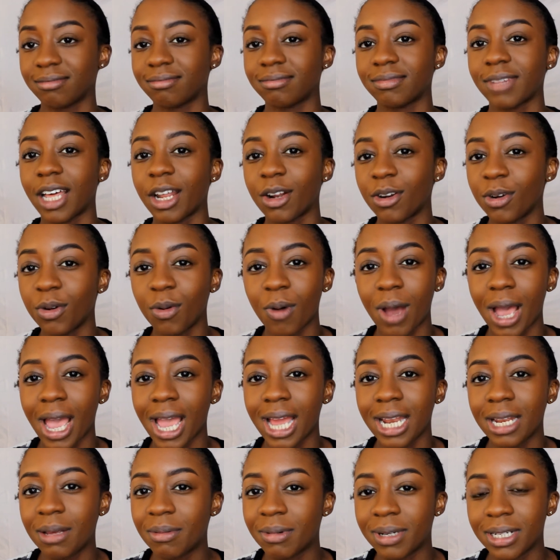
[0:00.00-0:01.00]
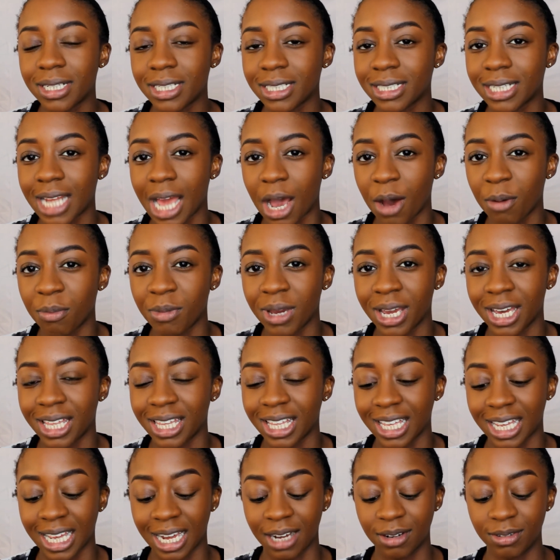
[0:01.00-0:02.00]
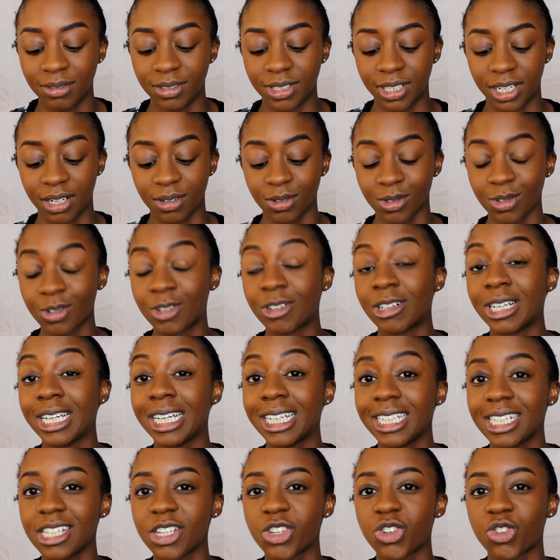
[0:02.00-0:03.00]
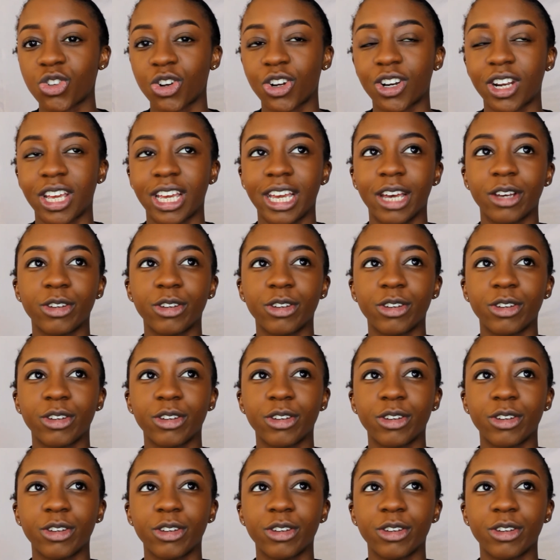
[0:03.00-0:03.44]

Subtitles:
I don't know why anybody didn't help me at the counter. I was clearly struggling.